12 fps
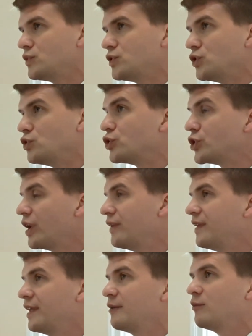to
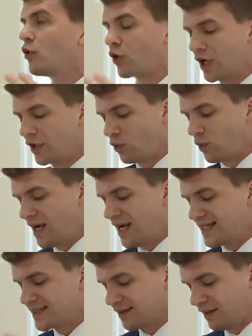shun them or
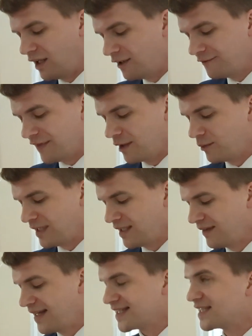otherwise love them any
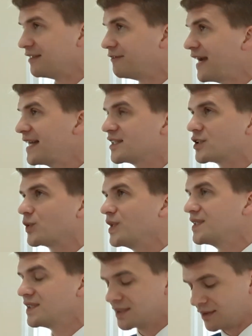less. In fact, it's a
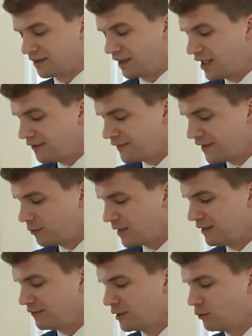reason to love
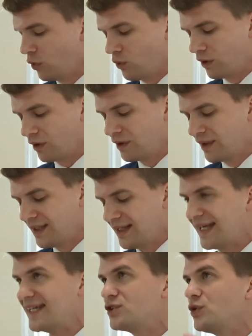them even
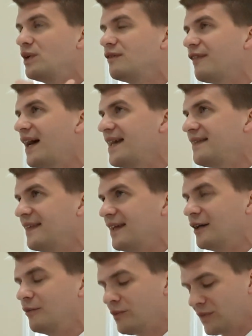more and to invite
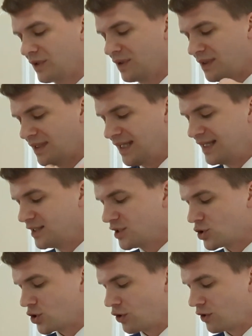them
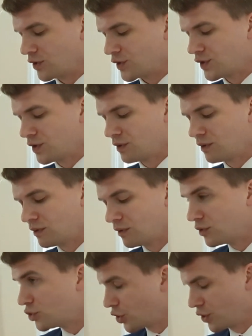into church,
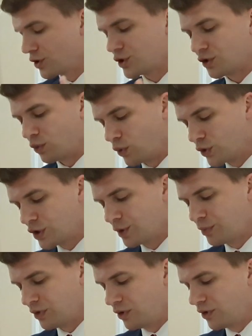church to
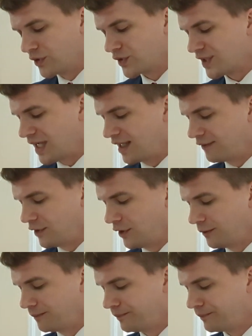worship alongside of you.